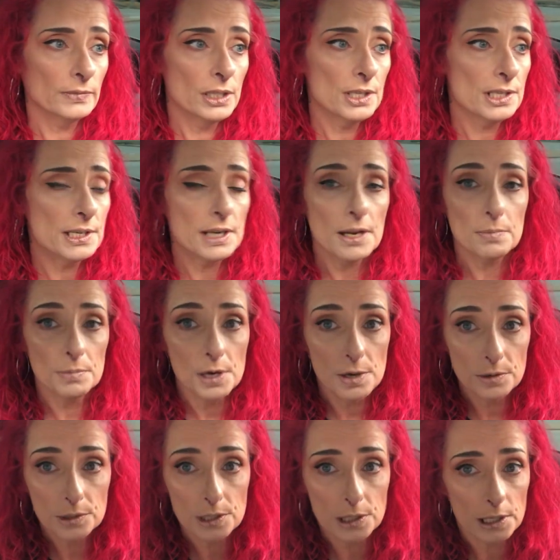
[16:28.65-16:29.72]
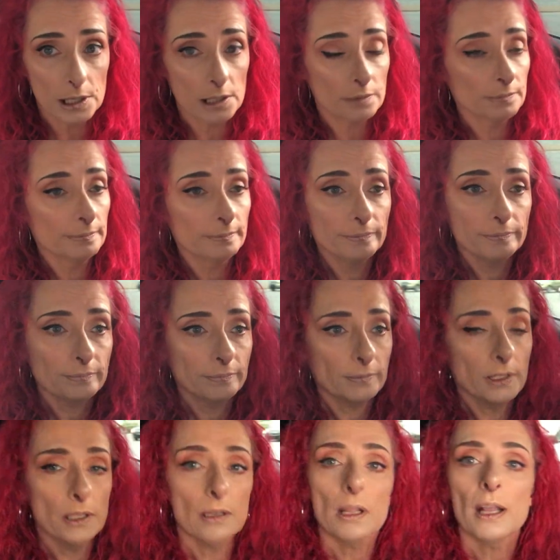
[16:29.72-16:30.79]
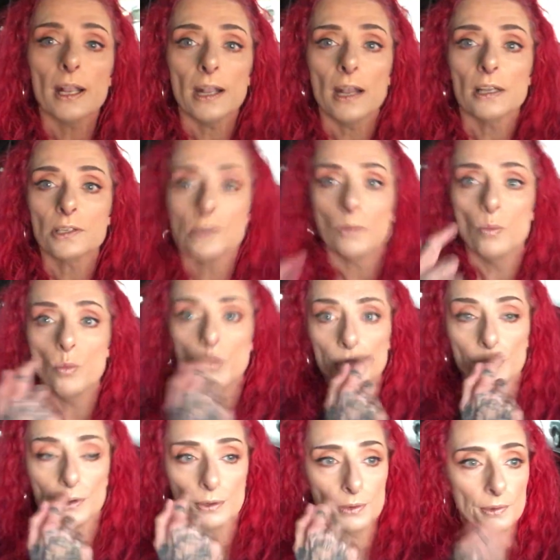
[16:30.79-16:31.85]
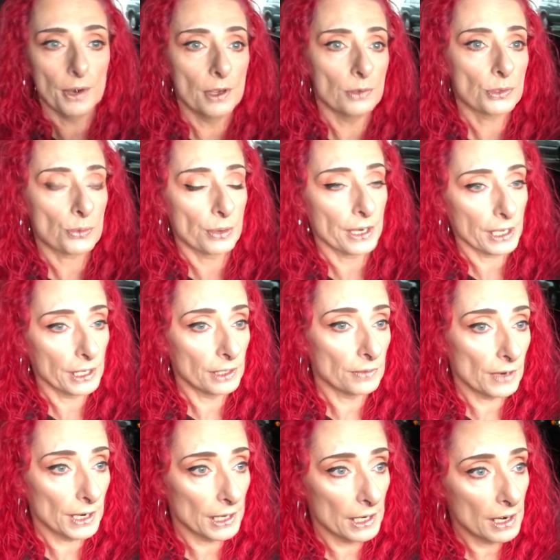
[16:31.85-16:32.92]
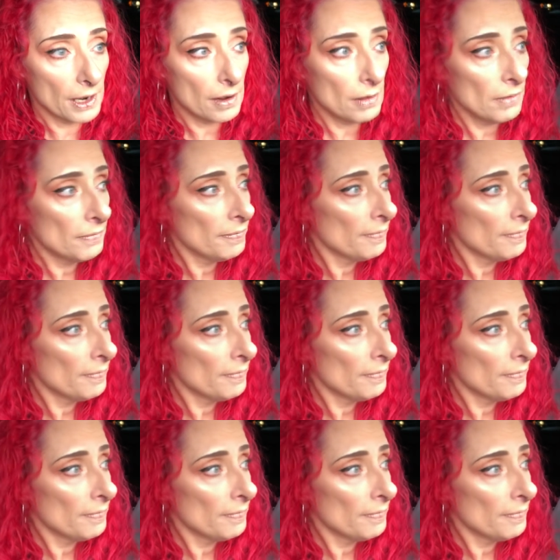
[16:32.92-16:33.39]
this damn nose thing. I look like I got some weird nose ring in right now.